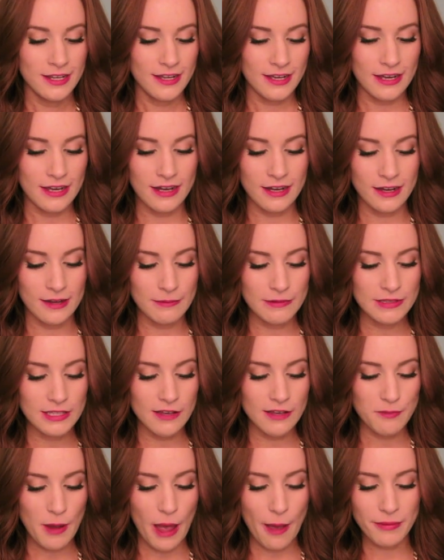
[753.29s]
Um,
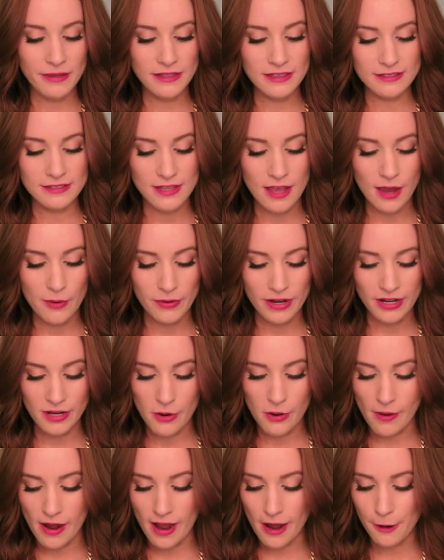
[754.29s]
love popping these on when I
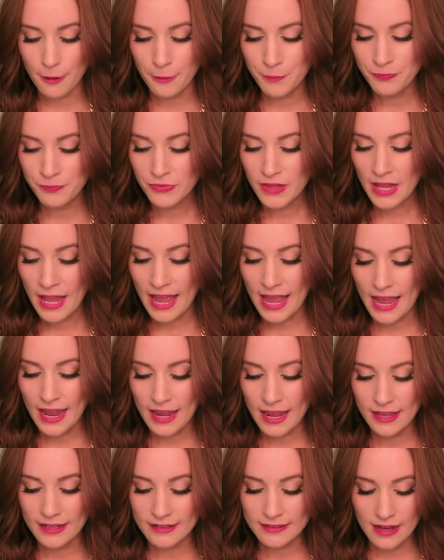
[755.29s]
go out.
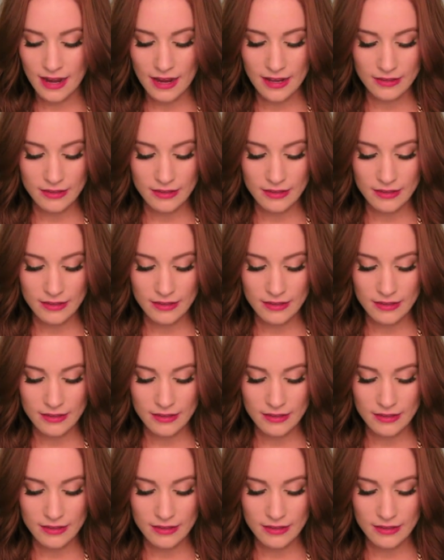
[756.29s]
And...